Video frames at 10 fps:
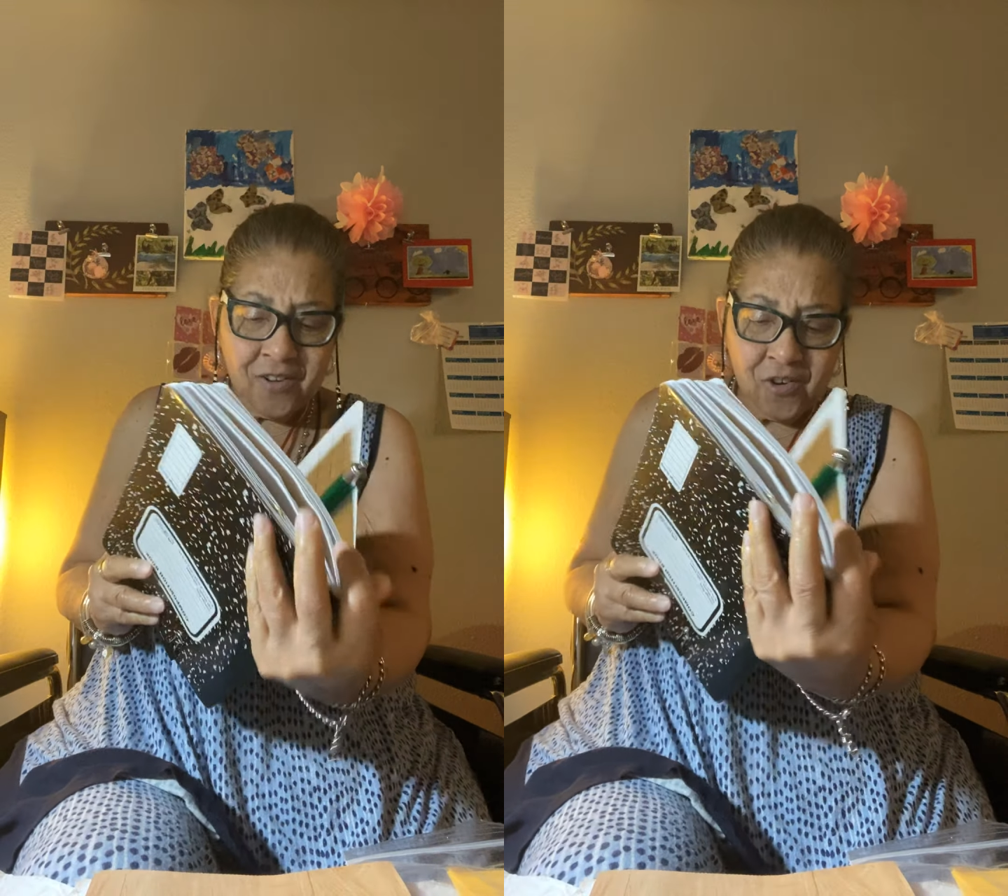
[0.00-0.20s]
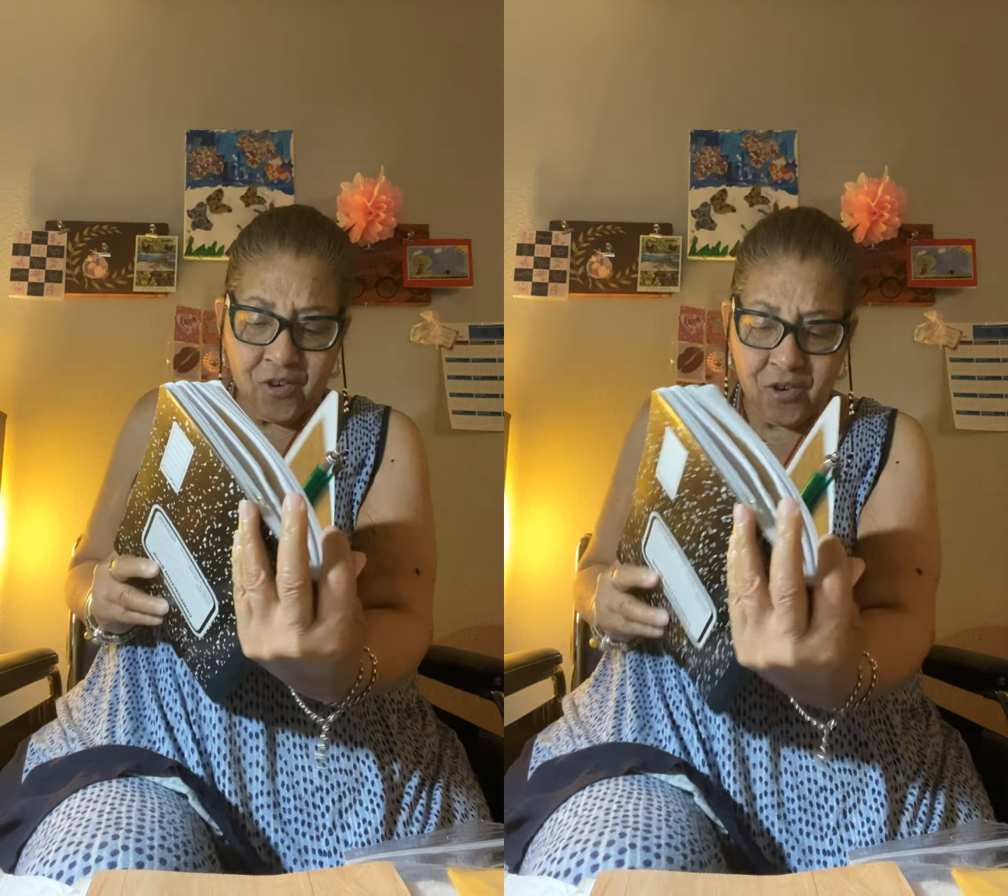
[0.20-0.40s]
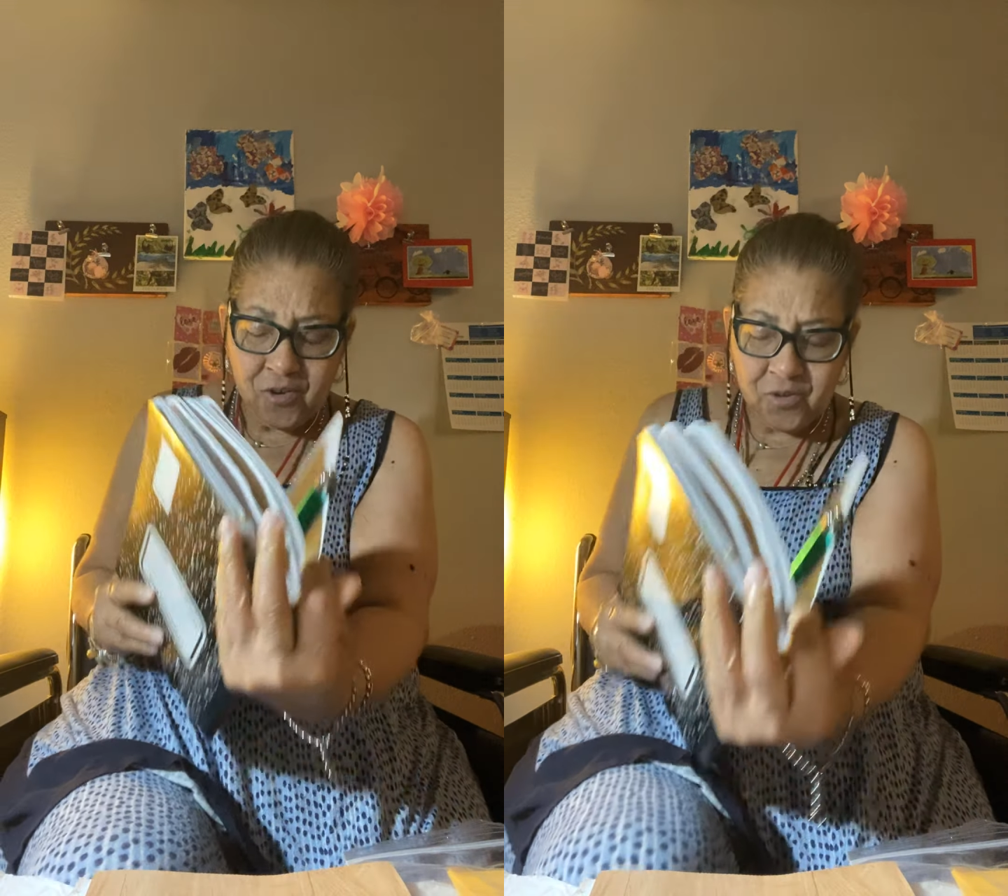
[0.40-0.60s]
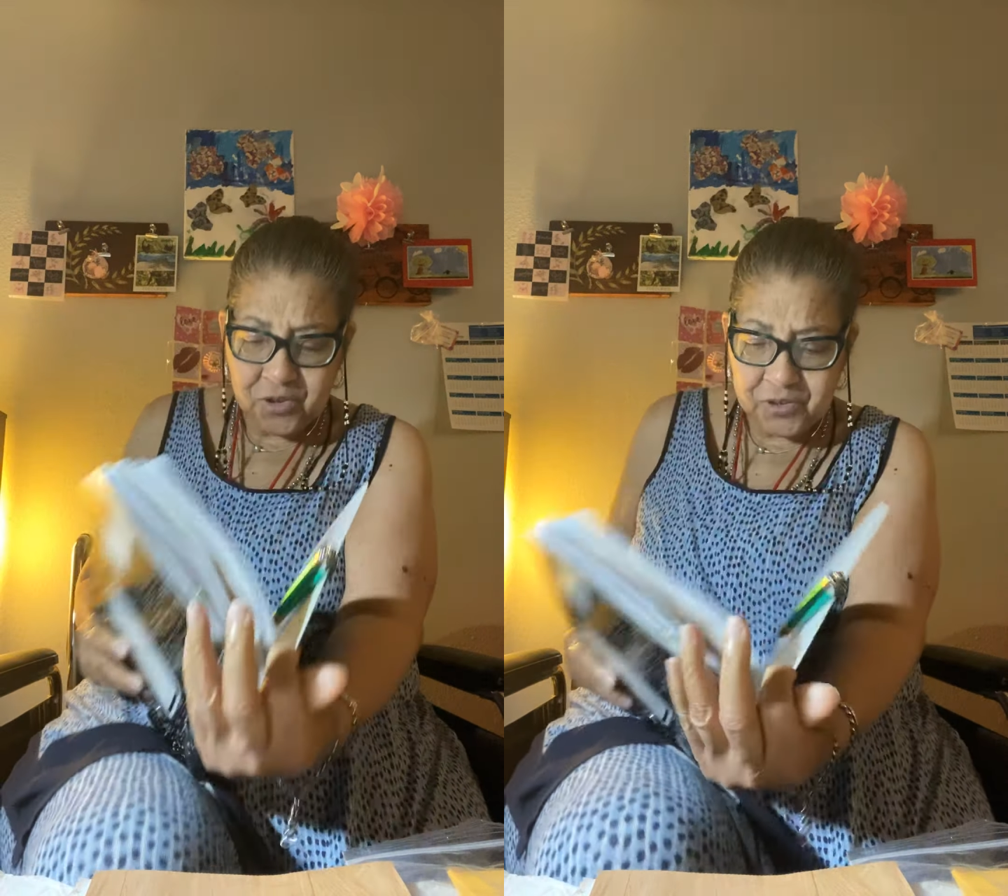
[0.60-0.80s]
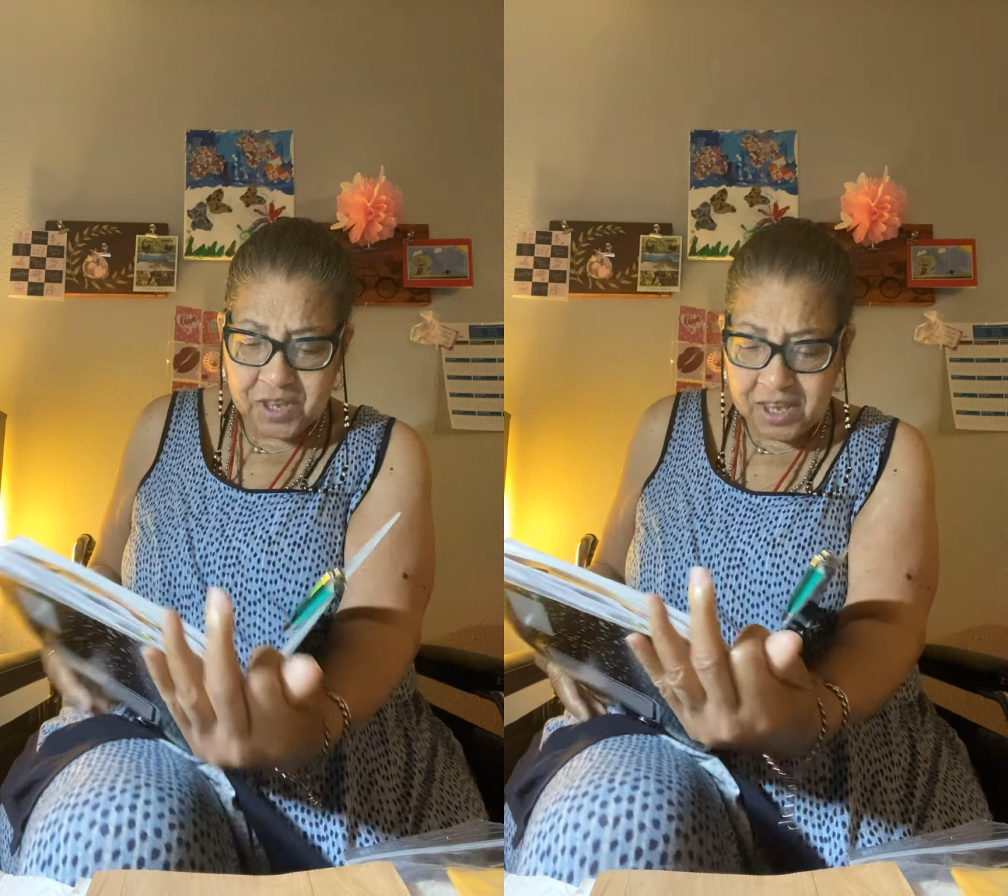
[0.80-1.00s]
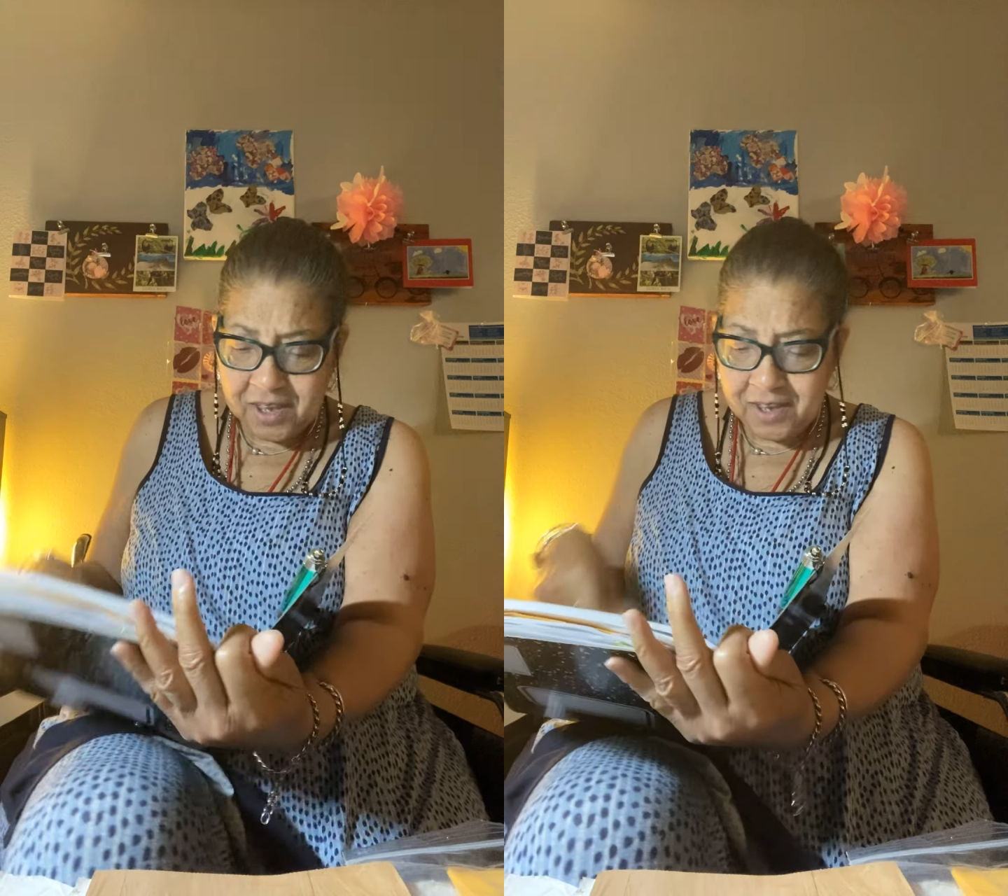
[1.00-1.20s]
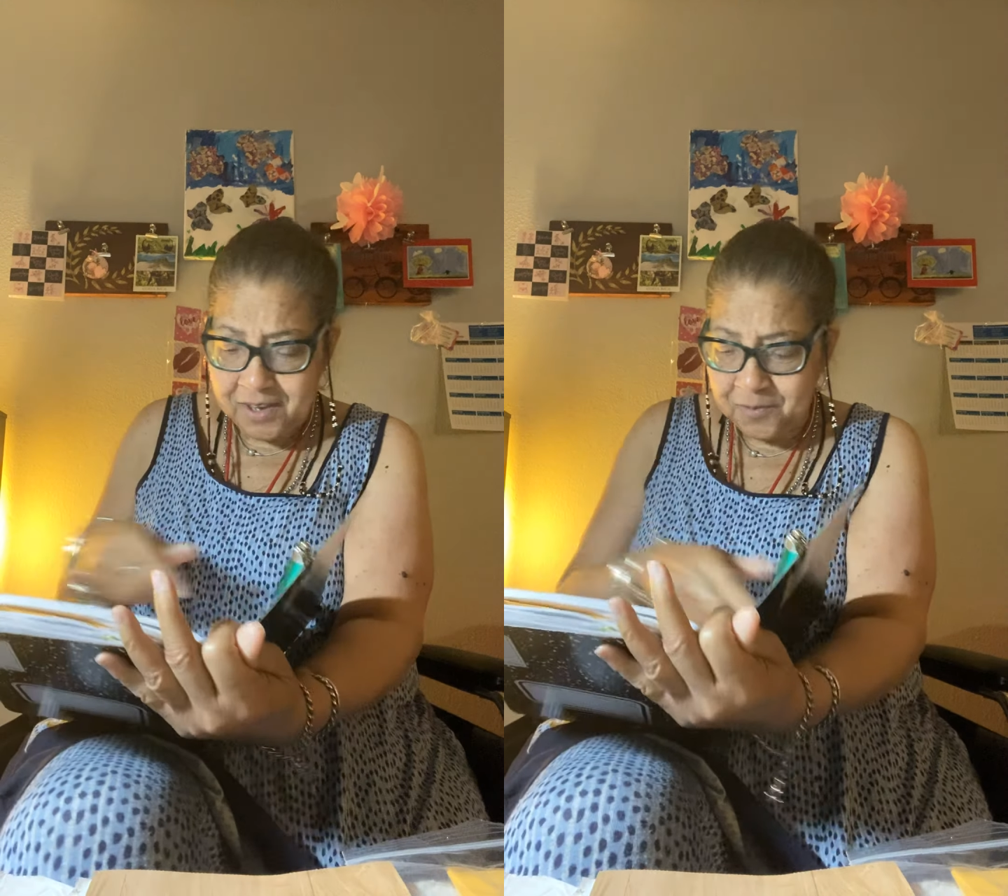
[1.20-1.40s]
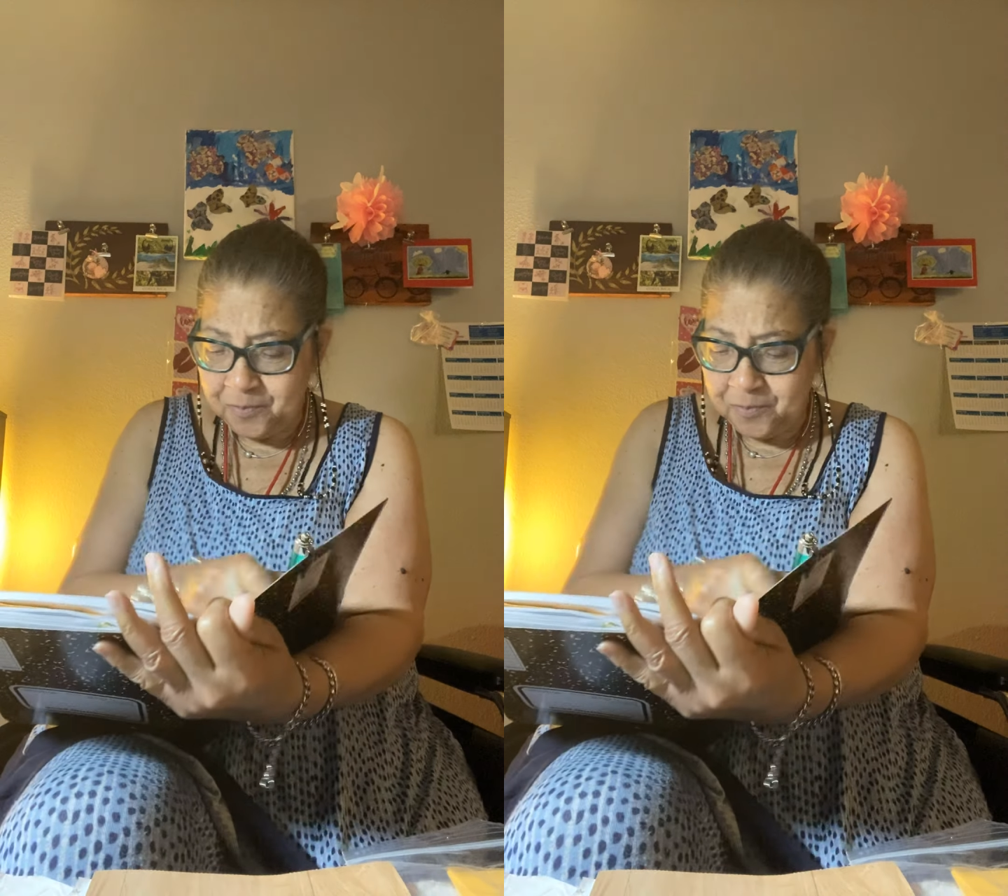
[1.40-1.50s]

oh, okay.